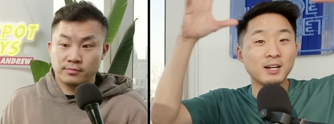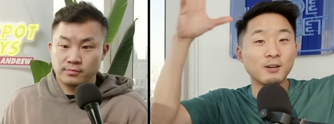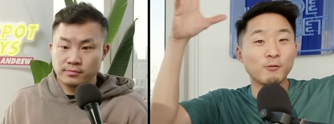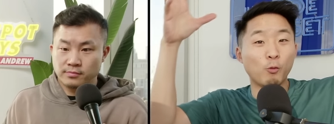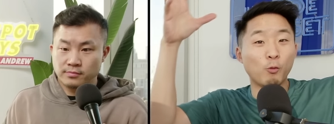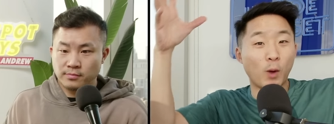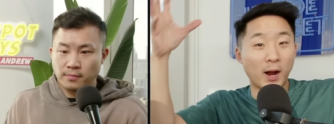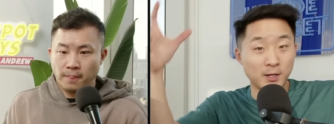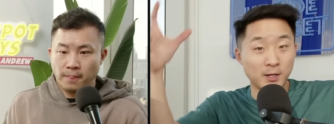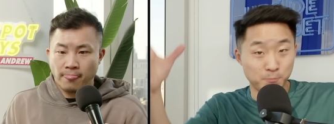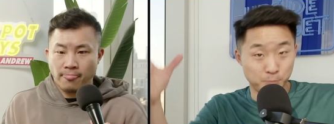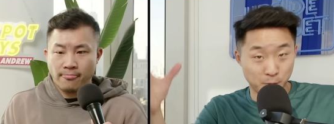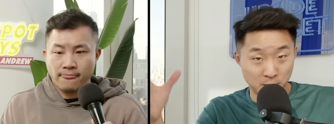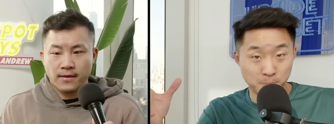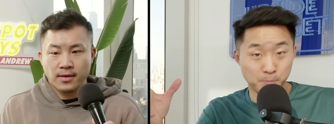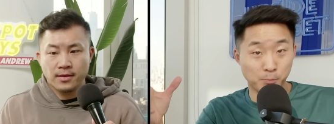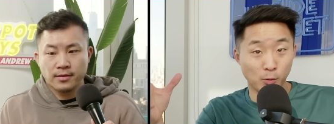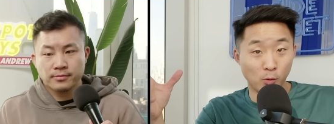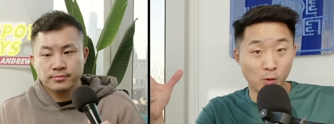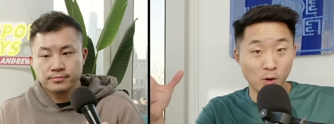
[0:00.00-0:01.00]
Speaker 1: of white
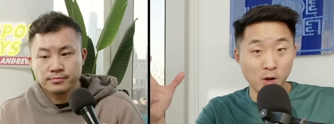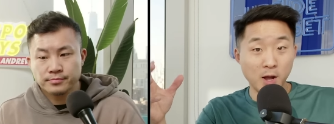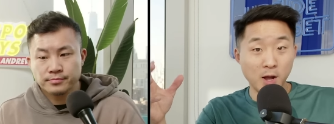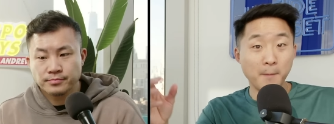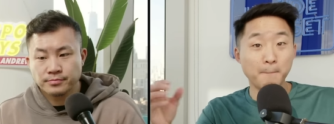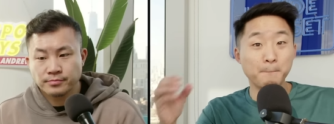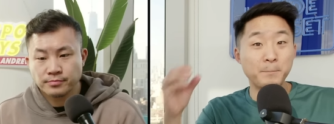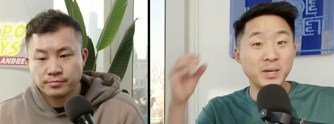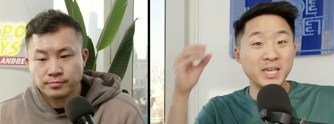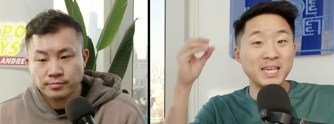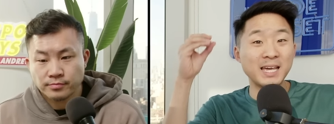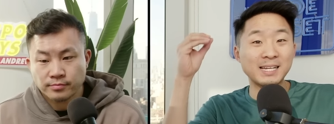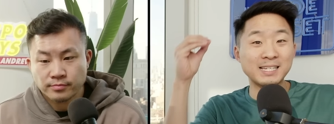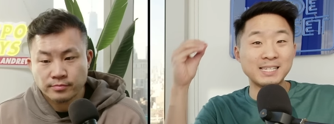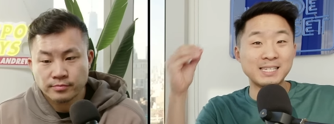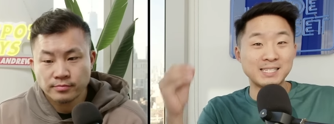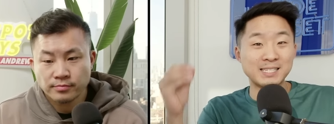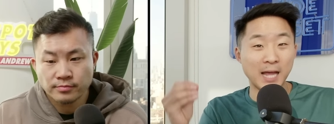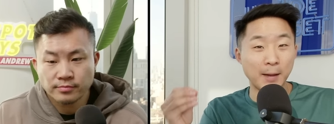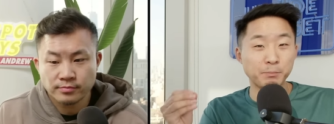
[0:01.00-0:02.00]
people be
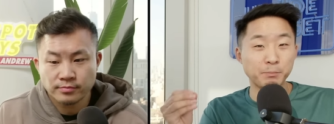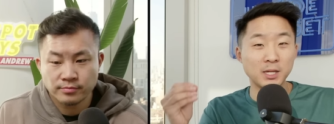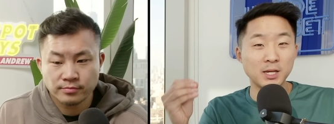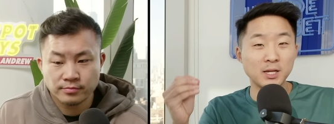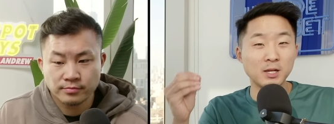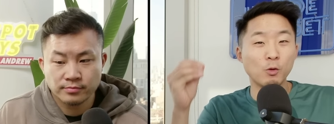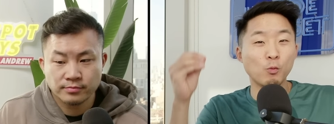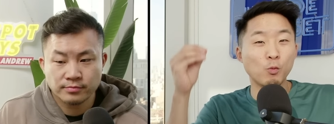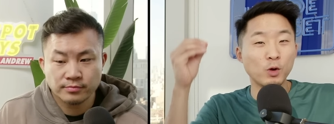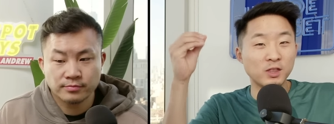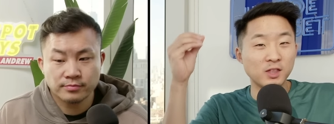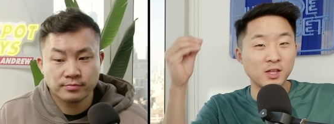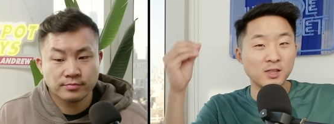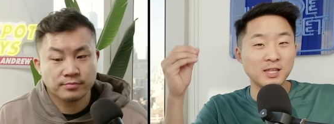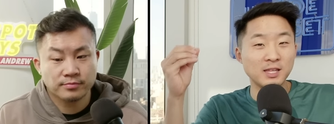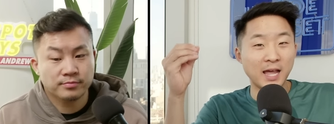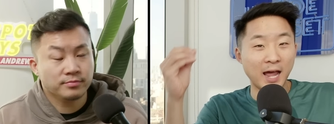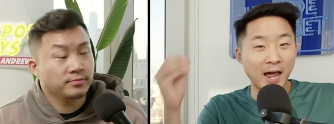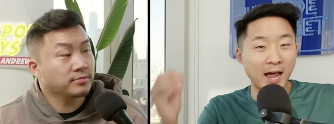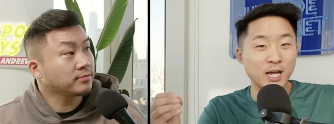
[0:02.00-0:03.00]
accepted
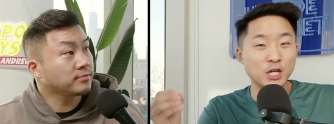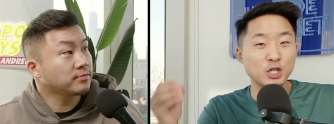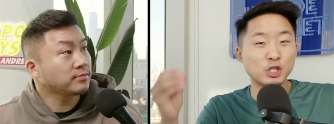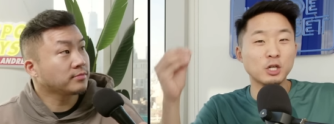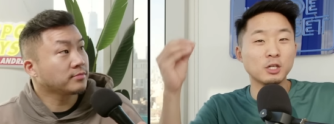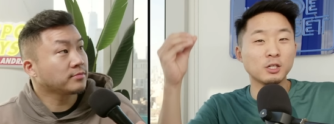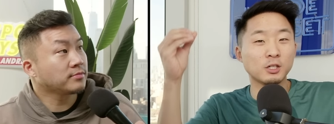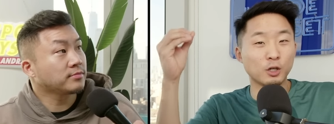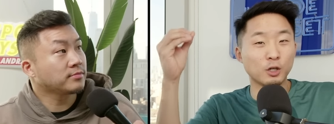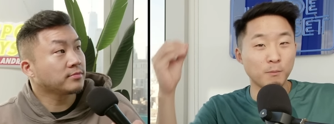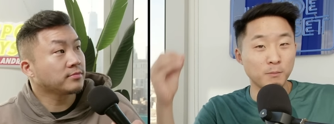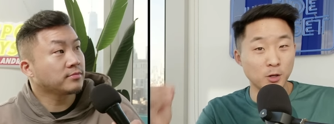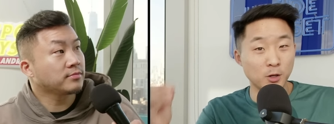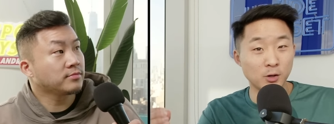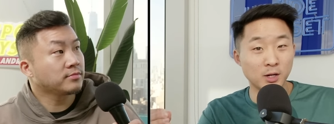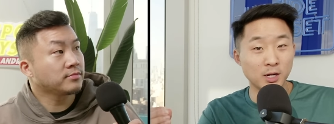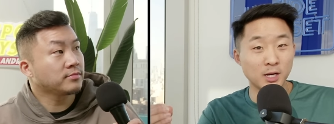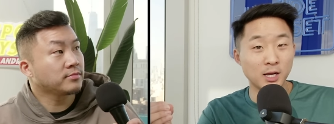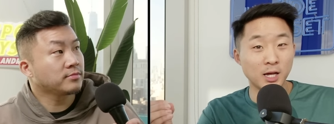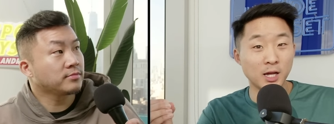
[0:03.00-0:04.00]
within the Asian
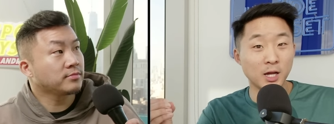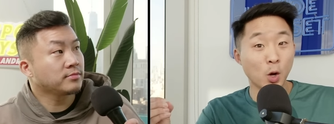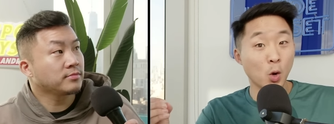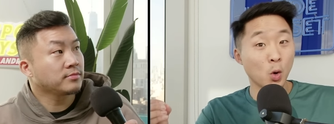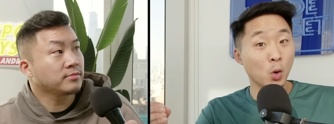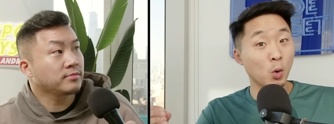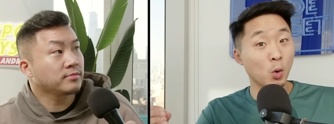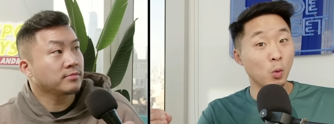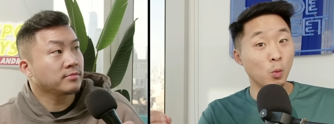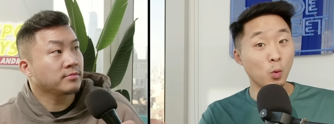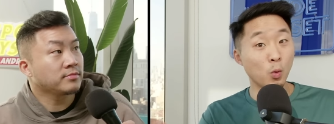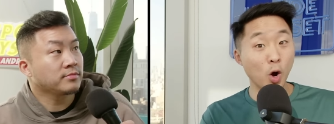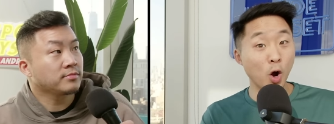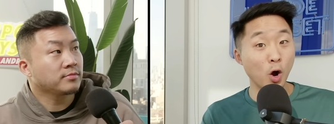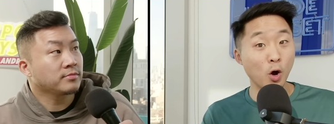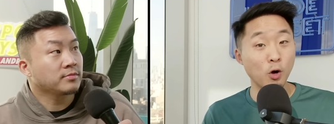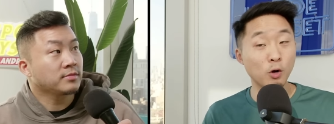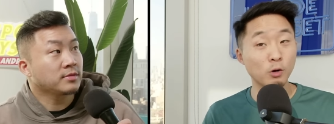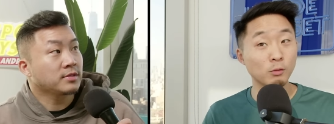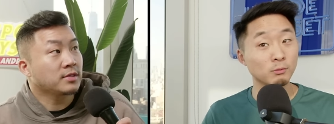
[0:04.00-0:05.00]
community?
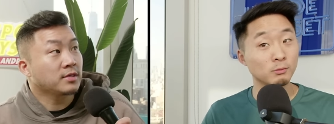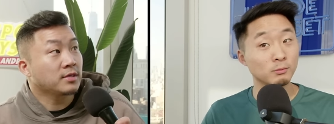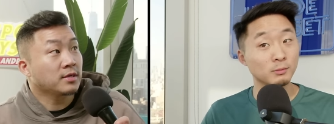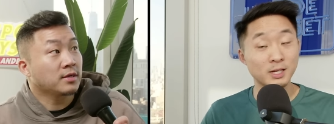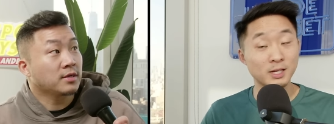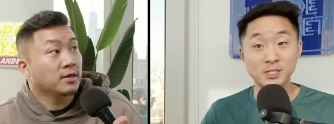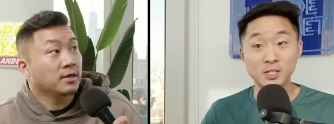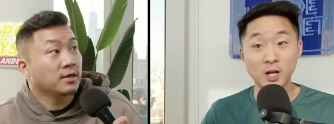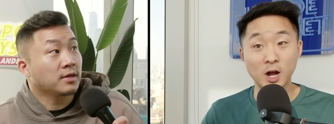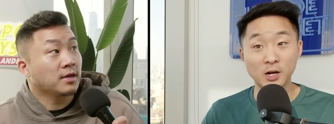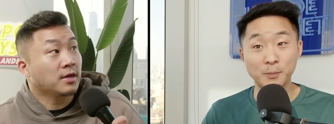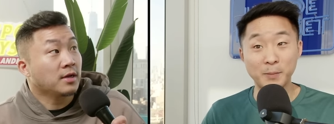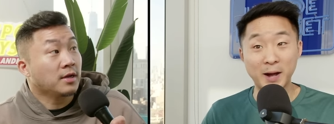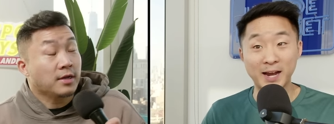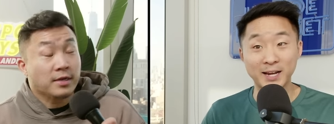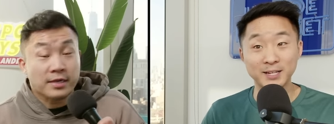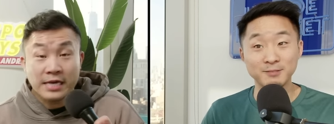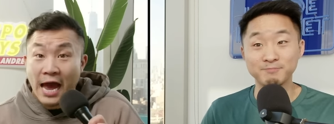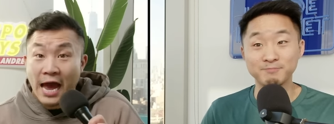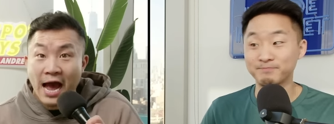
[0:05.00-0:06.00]
Woo! Let's talk
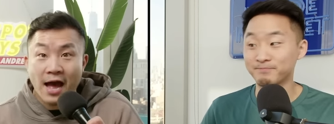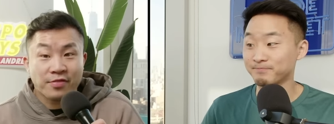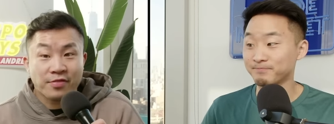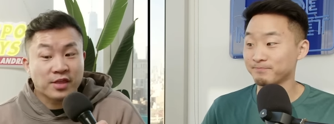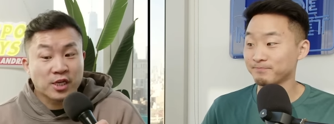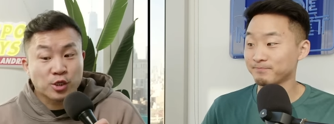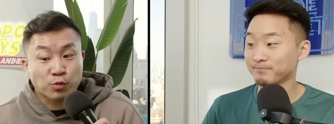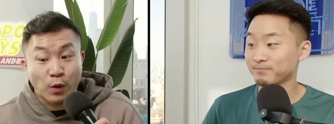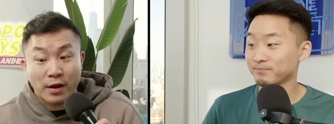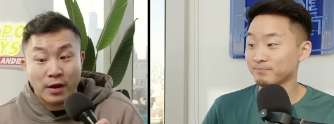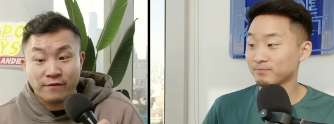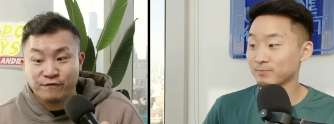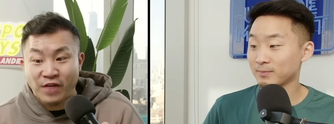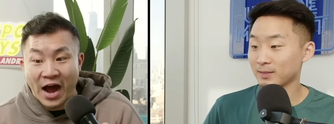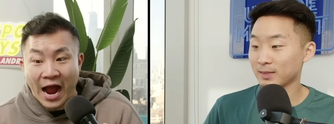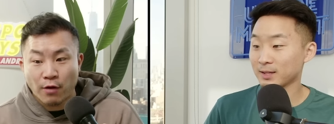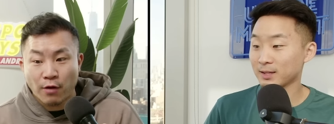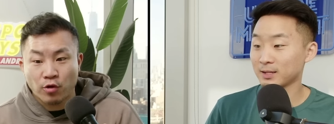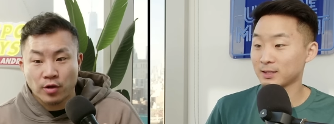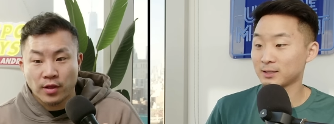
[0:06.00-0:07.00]
about it.
Speaker 2: Yeah, this went
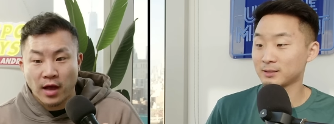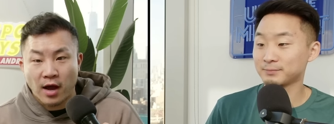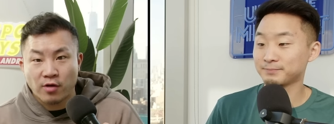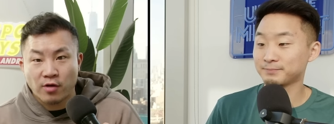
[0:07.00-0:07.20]
viral on